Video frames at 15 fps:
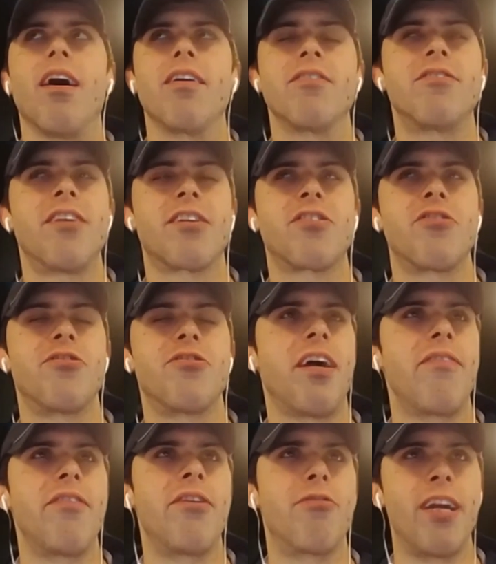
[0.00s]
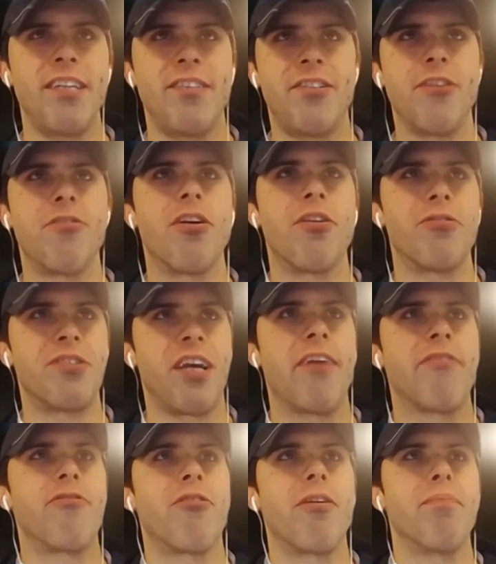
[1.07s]
uh, six or seven or eight zeros
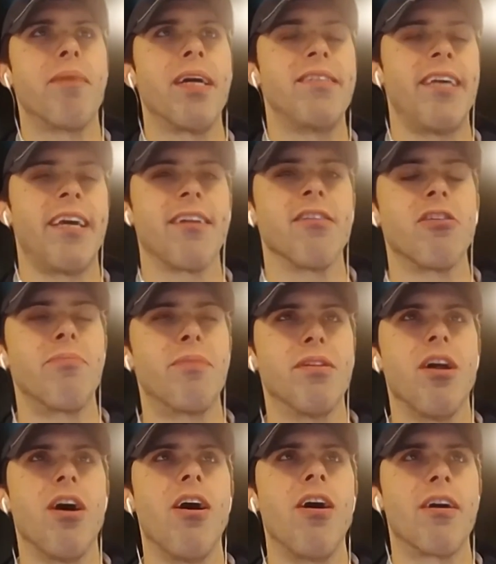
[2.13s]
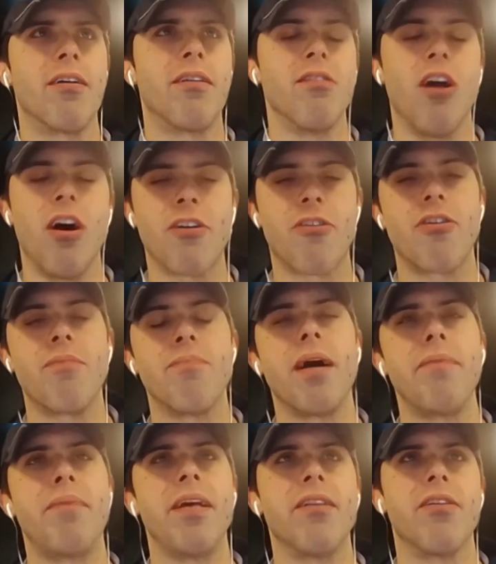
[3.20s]
after it might take a little bit long longer. It
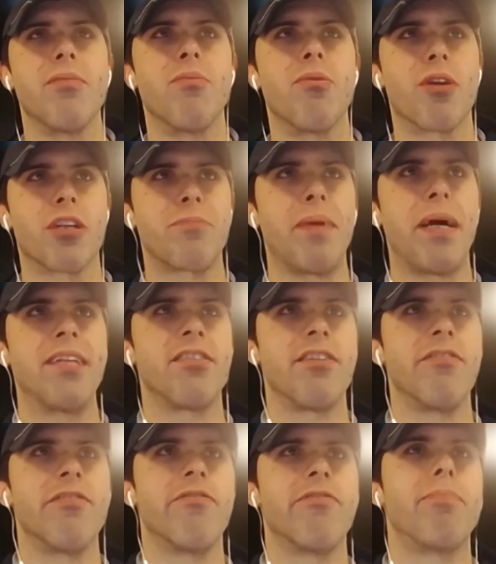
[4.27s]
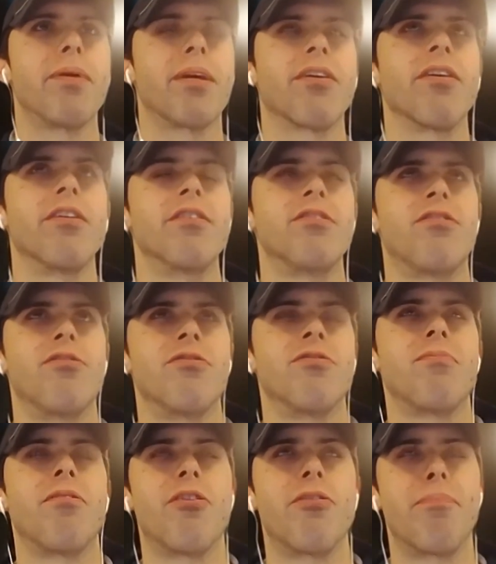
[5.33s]
might be a little more expensive because
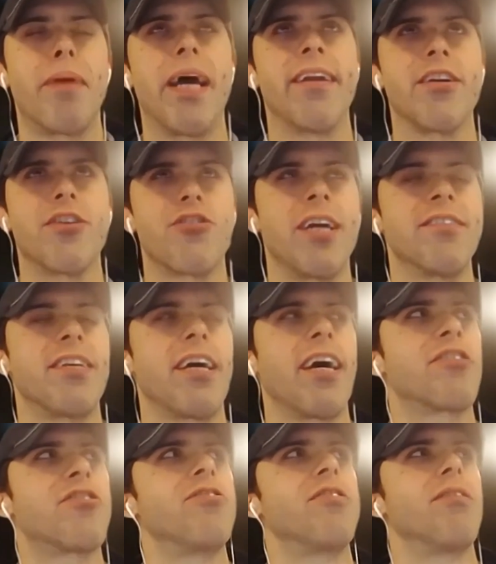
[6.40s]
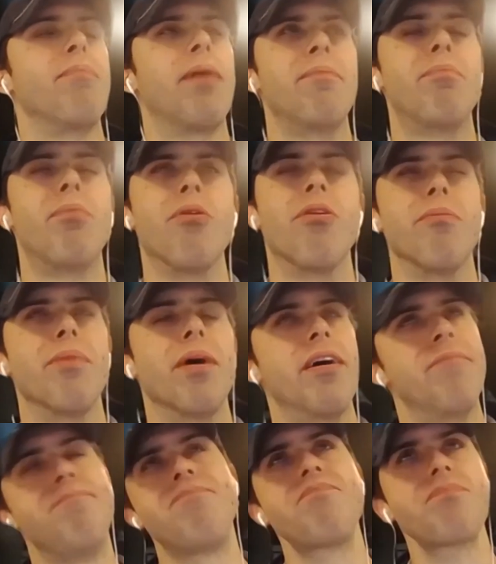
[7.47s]
there's there are pending transactions in the mempool.
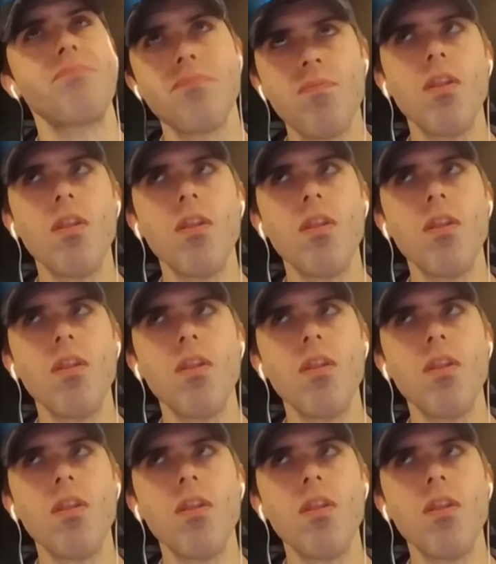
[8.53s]
But